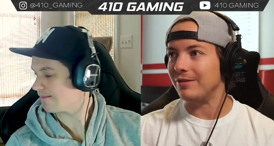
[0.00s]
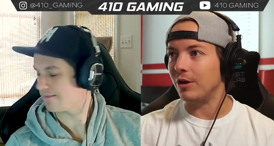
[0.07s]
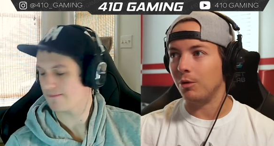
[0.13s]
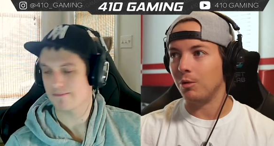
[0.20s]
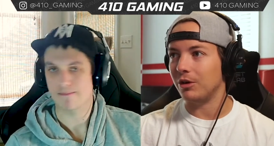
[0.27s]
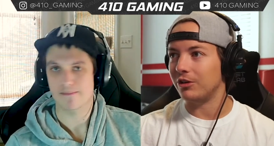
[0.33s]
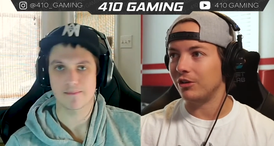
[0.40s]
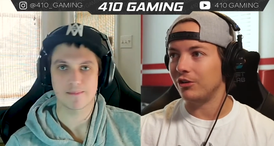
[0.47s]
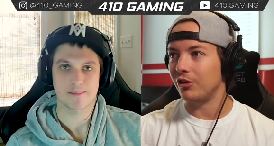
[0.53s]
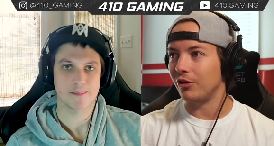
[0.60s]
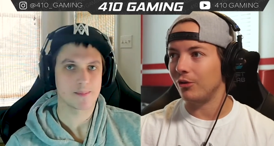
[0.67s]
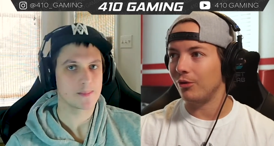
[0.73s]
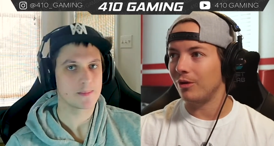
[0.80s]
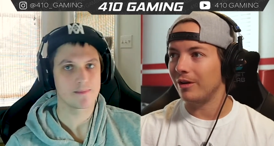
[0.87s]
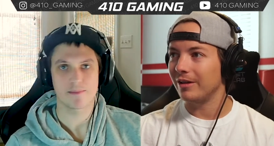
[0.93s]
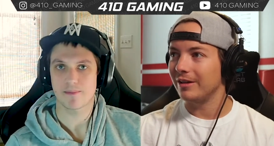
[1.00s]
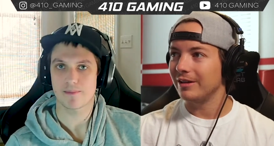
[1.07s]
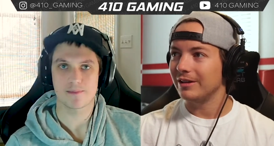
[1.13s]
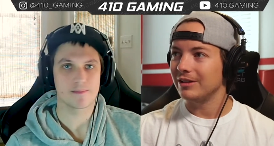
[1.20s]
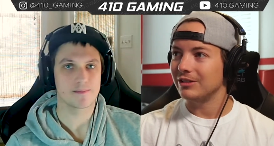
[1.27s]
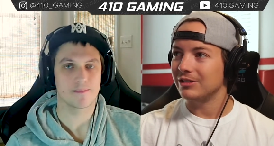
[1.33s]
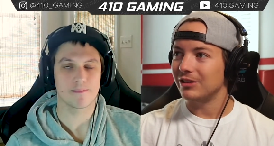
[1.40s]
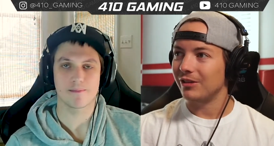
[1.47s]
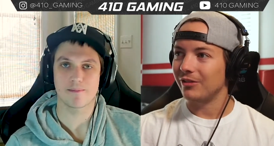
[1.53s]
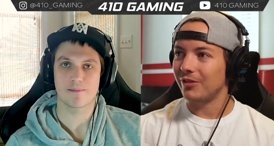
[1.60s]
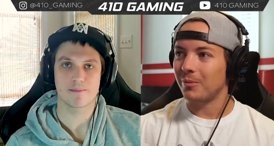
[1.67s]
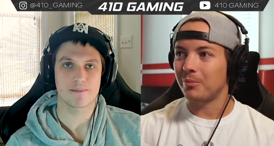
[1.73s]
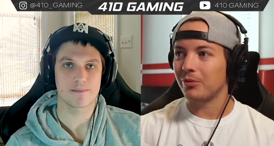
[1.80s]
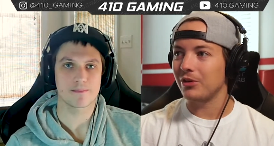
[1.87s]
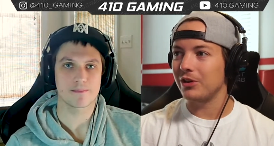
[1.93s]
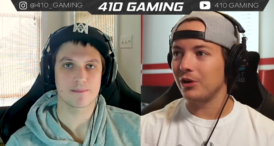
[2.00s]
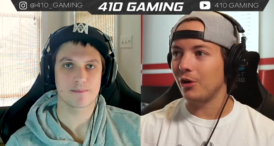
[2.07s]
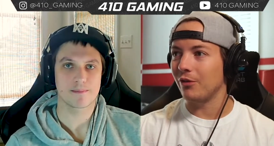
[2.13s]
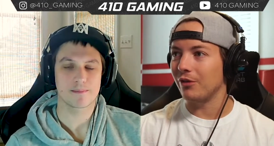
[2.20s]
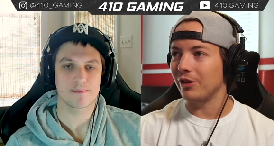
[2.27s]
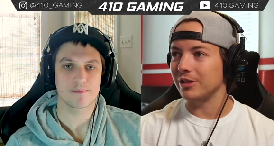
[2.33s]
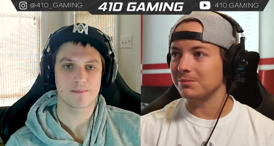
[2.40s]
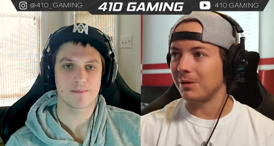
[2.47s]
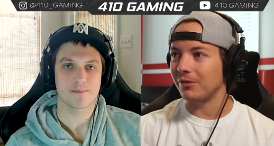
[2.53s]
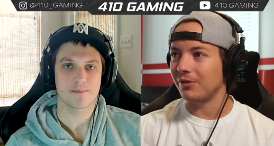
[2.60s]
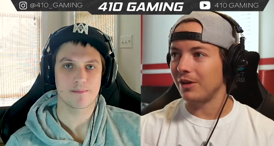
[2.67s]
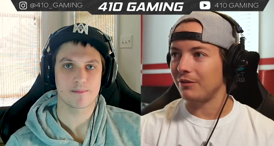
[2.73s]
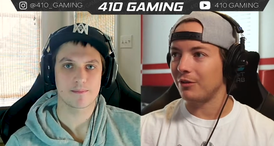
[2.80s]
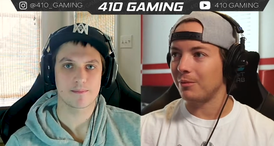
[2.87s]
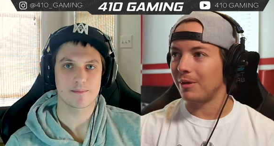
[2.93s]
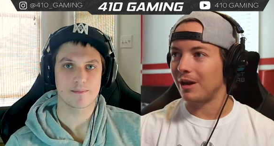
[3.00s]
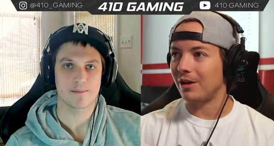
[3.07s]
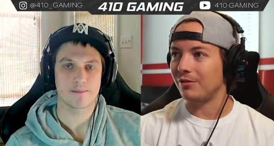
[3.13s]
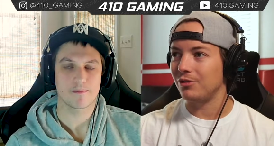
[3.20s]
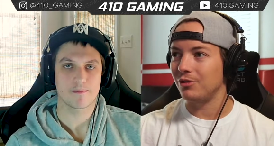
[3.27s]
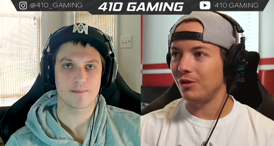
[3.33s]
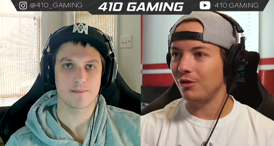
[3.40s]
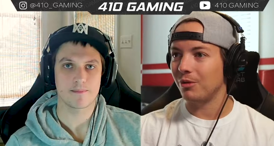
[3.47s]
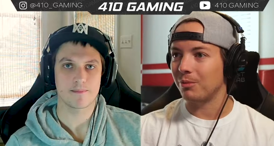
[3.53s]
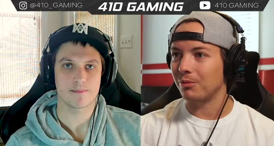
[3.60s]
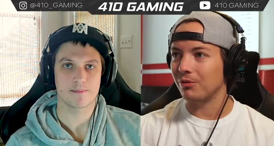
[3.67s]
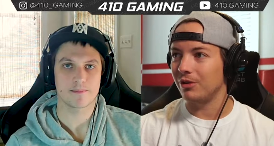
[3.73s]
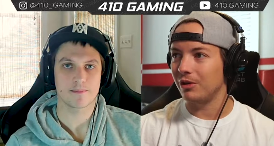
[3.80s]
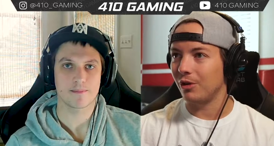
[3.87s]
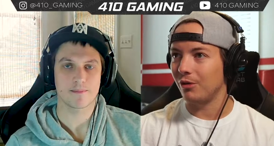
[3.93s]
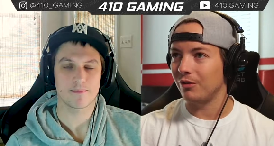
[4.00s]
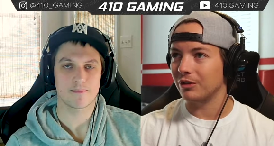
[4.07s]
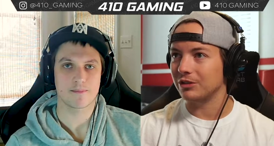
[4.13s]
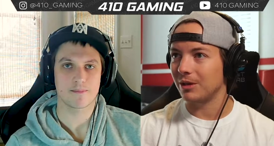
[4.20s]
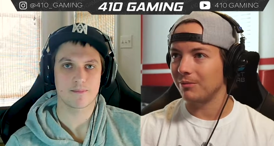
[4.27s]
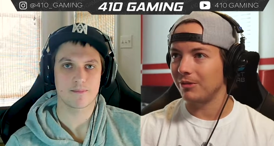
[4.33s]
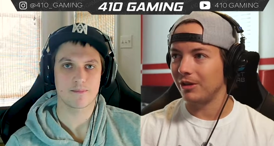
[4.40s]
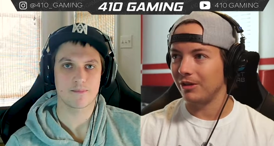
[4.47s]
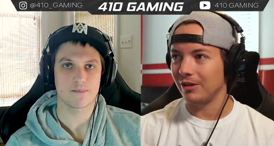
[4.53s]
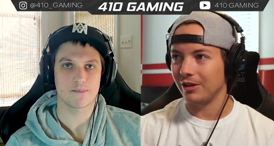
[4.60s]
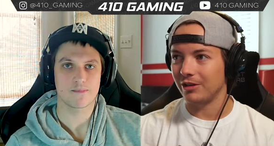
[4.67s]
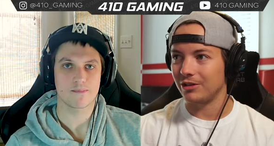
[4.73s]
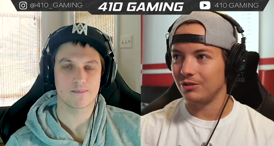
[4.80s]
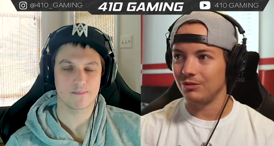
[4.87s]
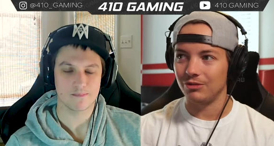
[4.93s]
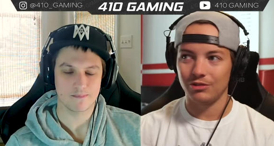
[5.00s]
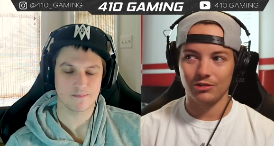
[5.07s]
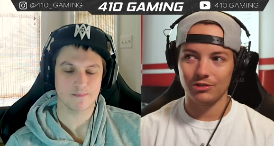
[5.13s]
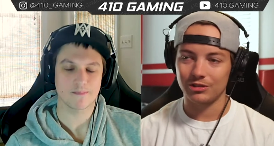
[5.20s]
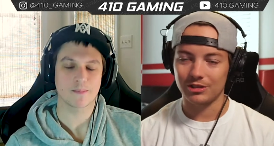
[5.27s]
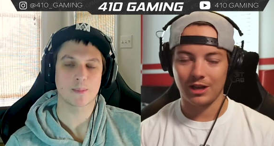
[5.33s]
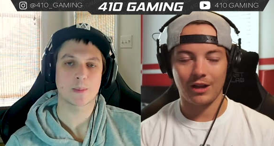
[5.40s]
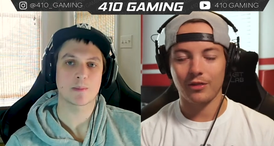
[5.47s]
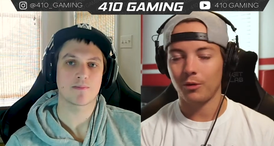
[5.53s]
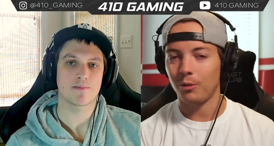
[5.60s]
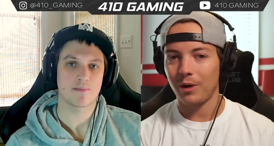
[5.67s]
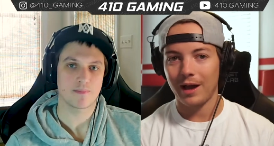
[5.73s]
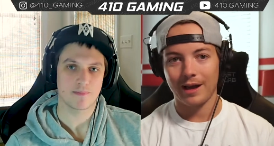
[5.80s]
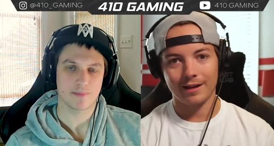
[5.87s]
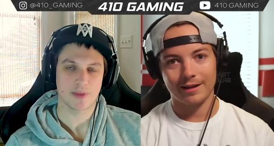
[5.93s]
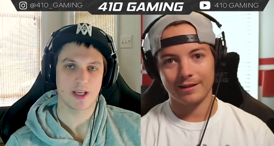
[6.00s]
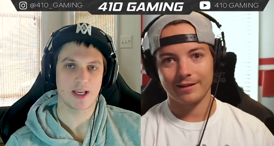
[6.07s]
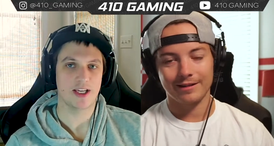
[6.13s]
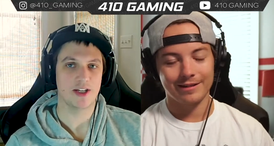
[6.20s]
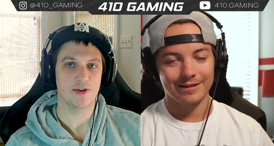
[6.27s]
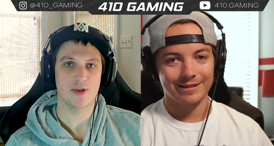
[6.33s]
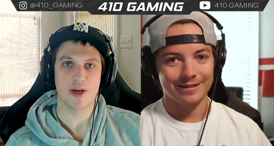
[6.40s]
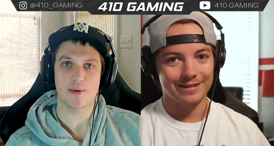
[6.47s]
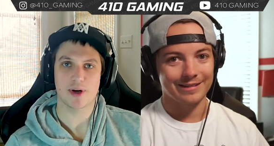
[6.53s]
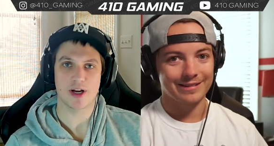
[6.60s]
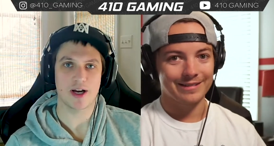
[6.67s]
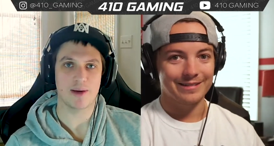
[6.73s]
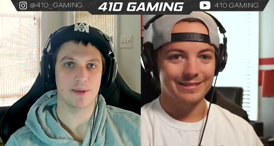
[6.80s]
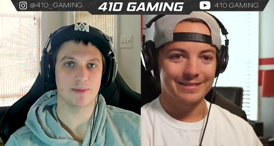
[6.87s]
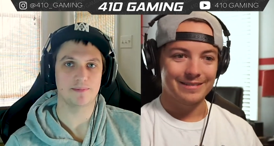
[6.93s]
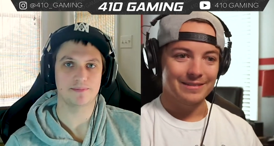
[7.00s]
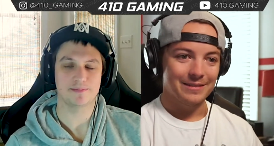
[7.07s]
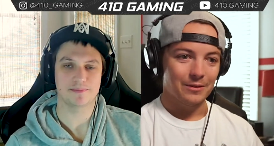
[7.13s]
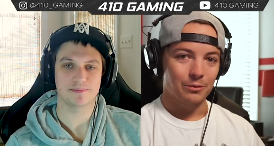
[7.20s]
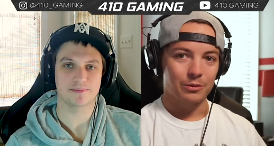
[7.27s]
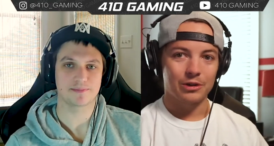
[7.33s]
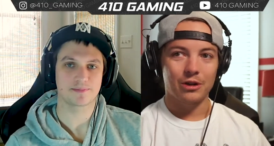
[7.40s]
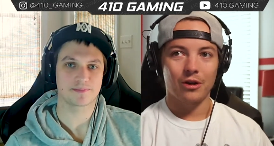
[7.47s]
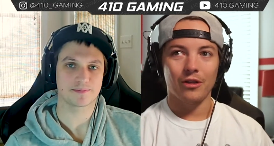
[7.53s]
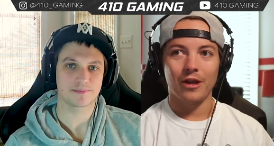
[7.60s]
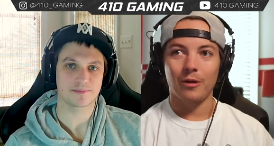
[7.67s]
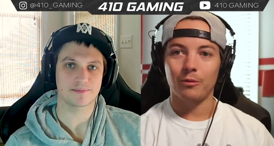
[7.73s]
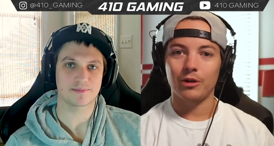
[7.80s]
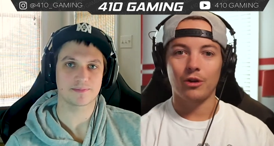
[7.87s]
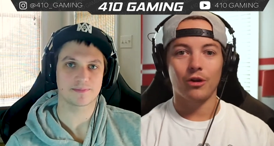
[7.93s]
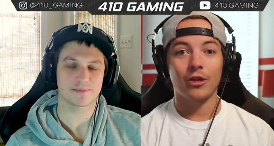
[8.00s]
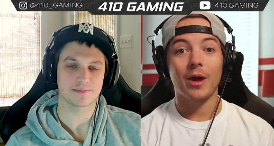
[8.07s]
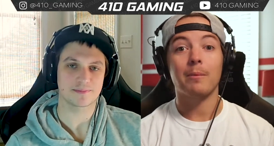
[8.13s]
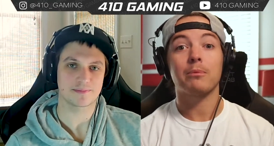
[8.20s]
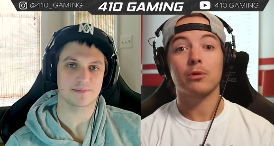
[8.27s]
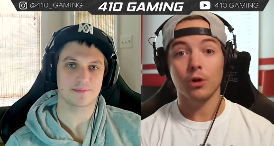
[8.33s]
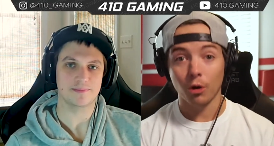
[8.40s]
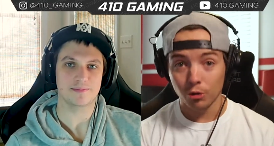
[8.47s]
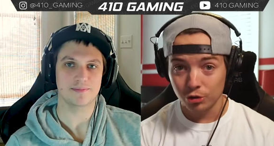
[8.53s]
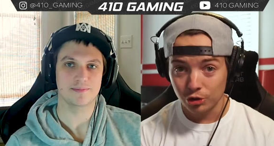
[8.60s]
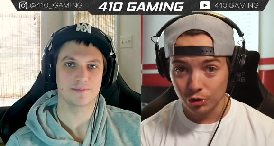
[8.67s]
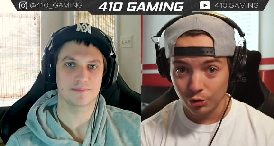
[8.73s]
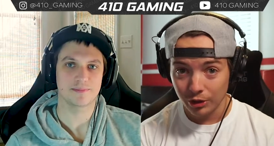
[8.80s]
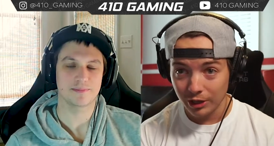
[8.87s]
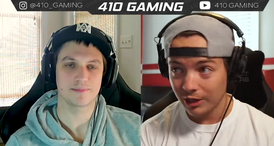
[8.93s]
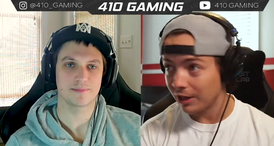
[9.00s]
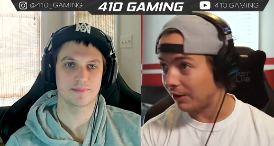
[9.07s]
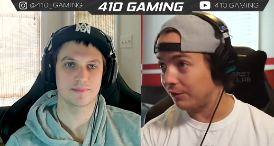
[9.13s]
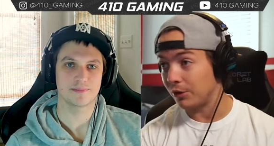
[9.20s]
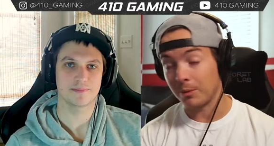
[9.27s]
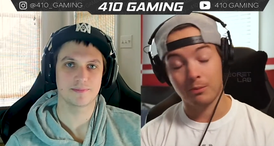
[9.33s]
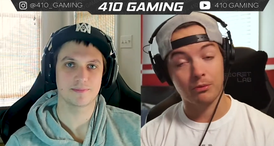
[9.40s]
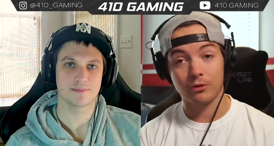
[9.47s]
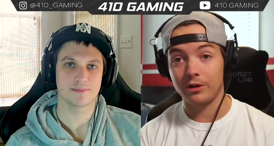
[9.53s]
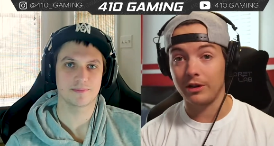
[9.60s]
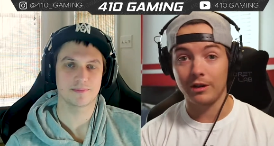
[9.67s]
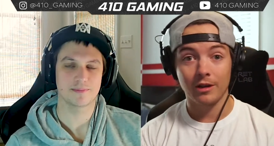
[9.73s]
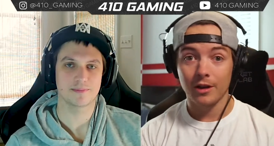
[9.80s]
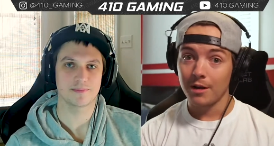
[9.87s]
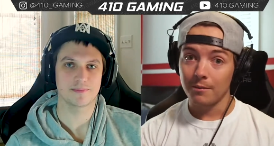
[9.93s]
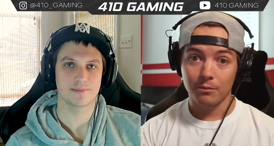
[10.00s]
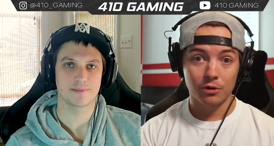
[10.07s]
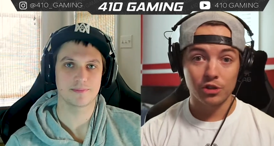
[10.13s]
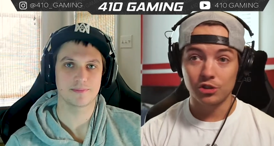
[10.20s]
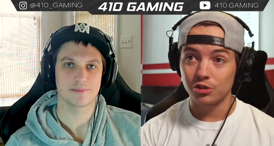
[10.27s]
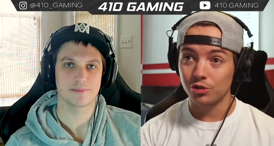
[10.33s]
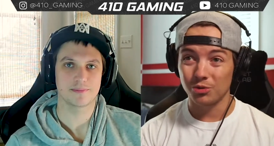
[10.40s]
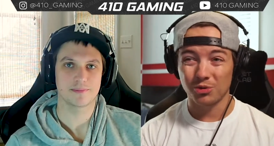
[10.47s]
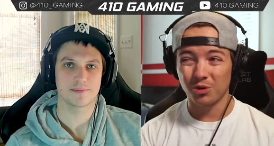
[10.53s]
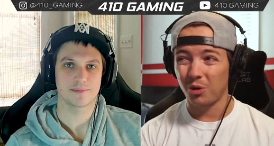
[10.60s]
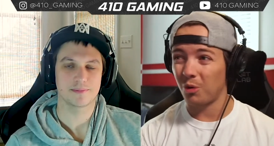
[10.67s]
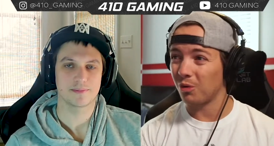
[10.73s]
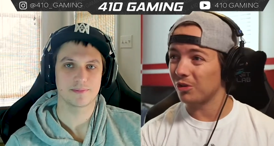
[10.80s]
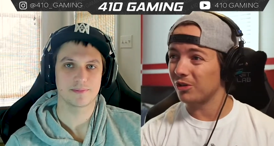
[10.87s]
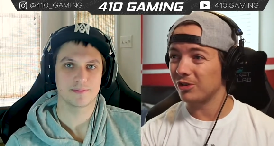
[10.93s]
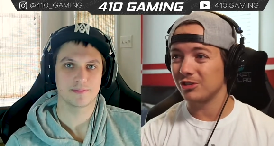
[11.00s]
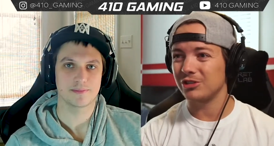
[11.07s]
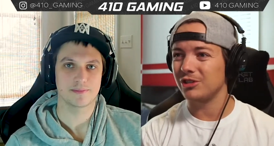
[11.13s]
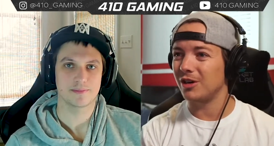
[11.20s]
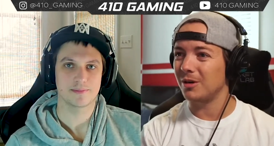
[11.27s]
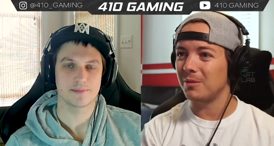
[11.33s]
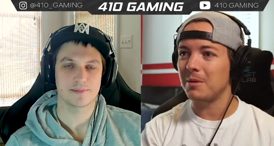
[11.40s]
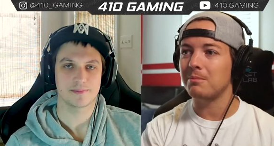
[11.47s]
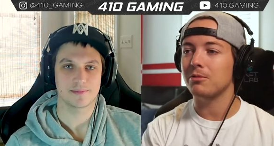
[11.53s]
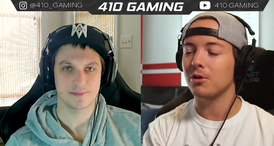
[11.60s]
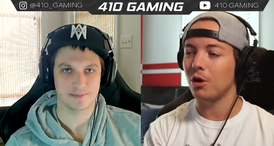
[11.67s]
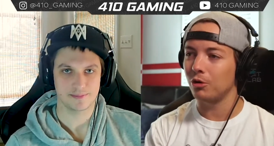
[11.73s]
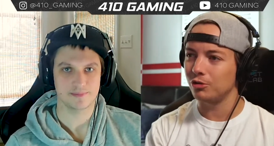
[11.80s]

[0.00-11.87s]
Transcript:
Speaker 1: know what to do. So the pre-Nova, that's my favorite, man. If you know to pre-Nova something, like you just got the wagon.
Speaker 2: He knew they were coming.
Speaker 1: We call that pro shooting. If you're pre-shooting corners, you know what I mean? Pro